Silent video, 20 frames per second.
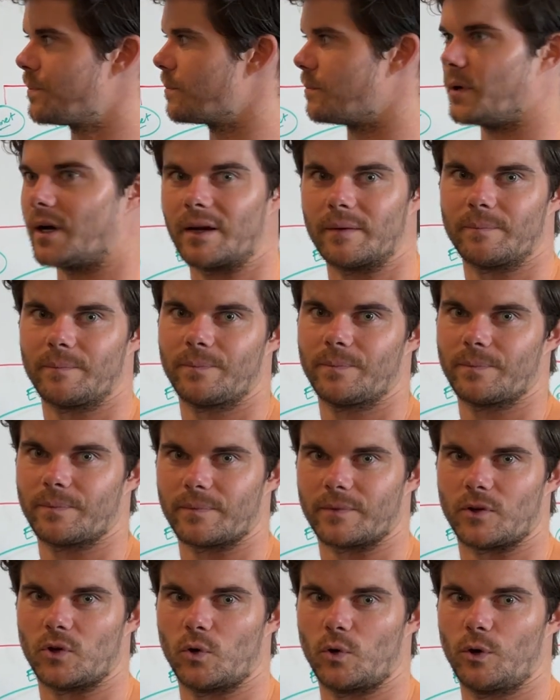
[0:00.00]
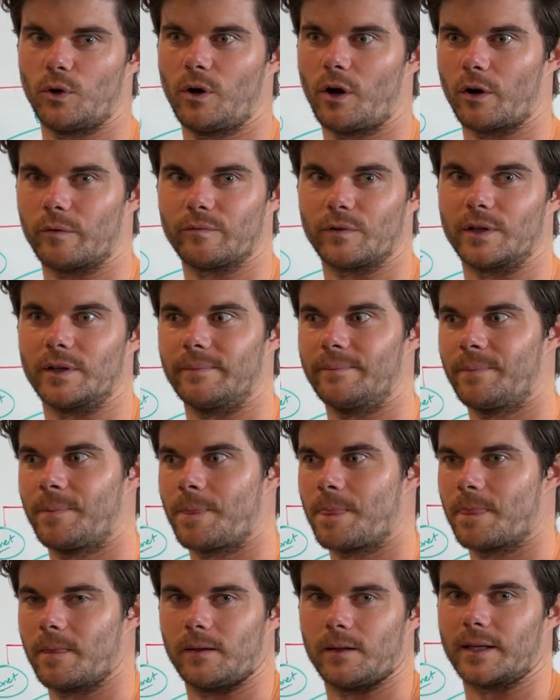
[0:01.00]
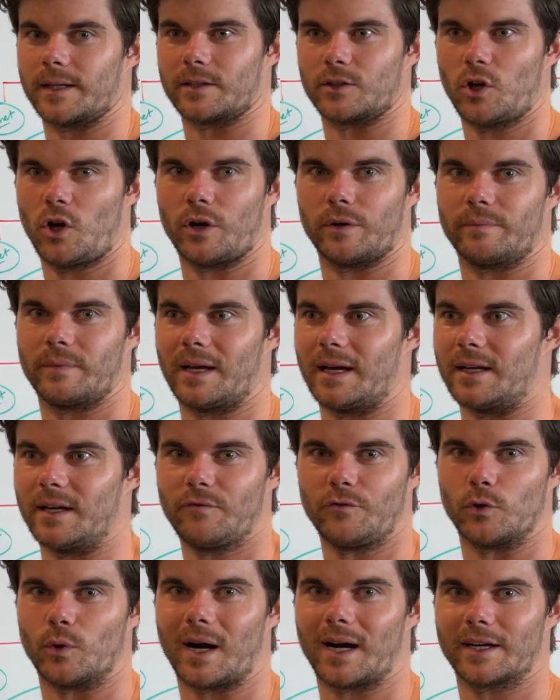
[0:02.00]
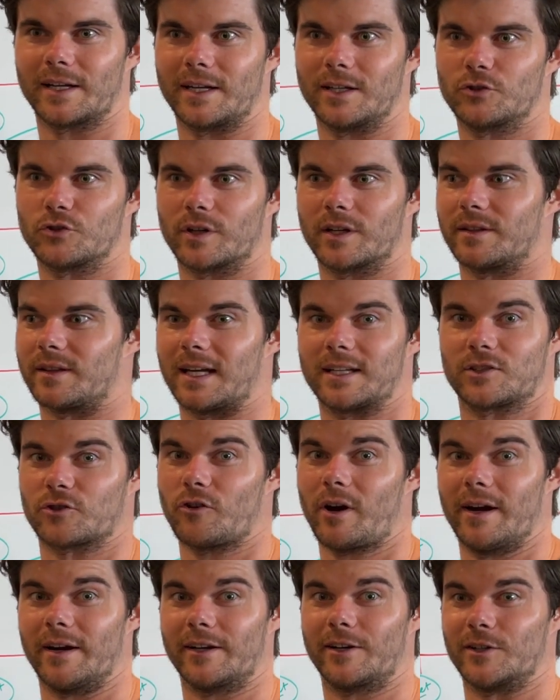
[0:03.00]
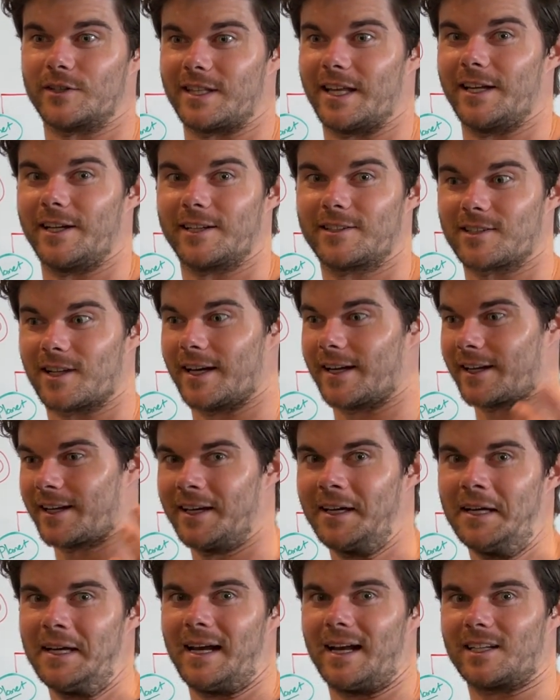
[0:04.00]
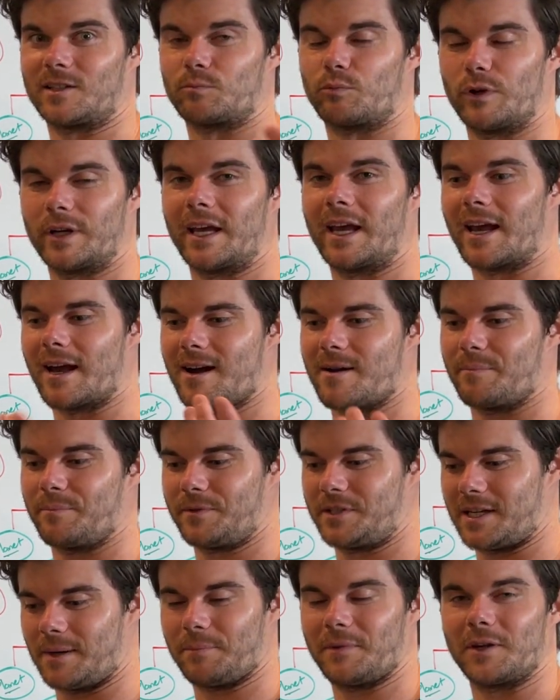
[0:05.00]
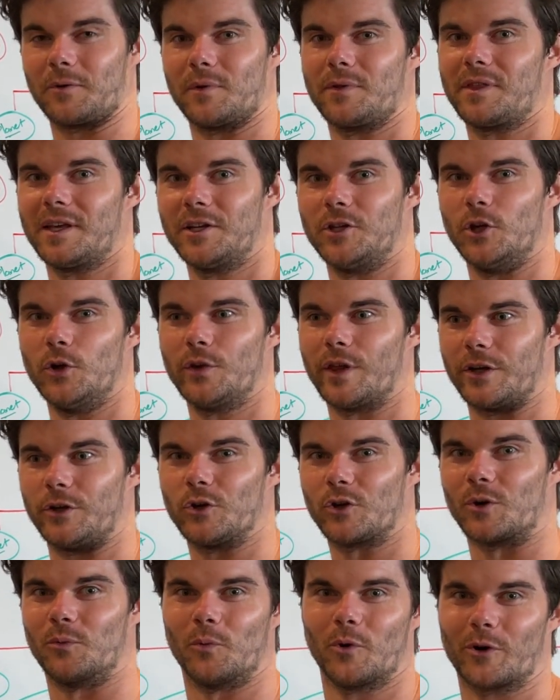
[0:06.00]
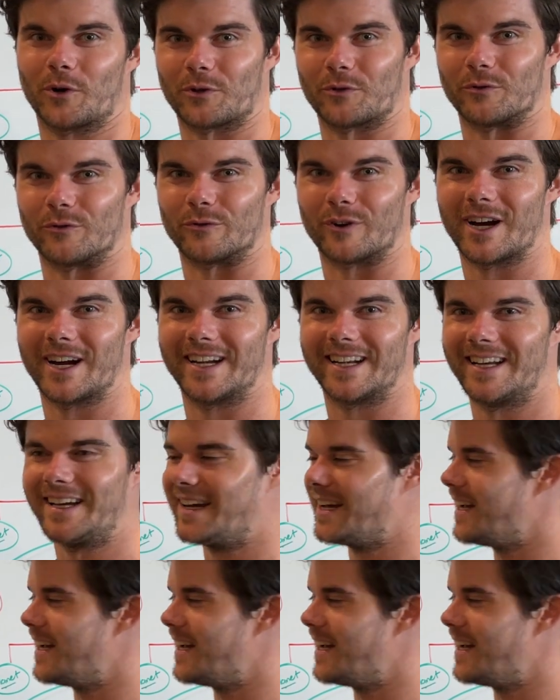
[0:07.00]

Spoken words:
But you're hopefully not, and if you are getting triggered, that's great, because then it's bringing up something within you that you can work through, right?